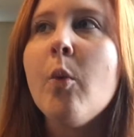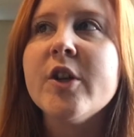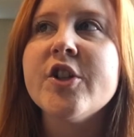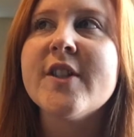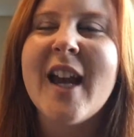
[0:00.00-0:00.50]

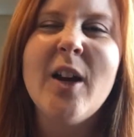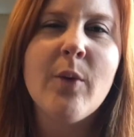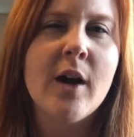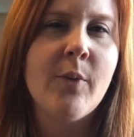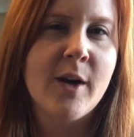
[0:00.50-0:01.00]
which is kind of
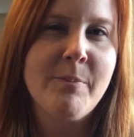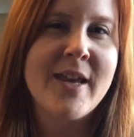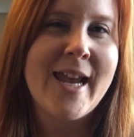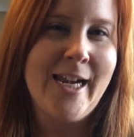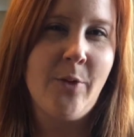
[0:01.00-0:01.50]
where i want to
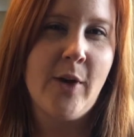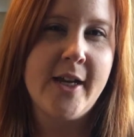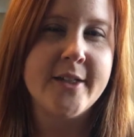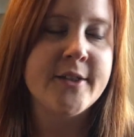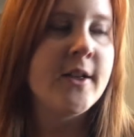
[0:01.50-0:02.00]
be
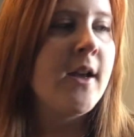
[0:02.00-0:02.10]
anyways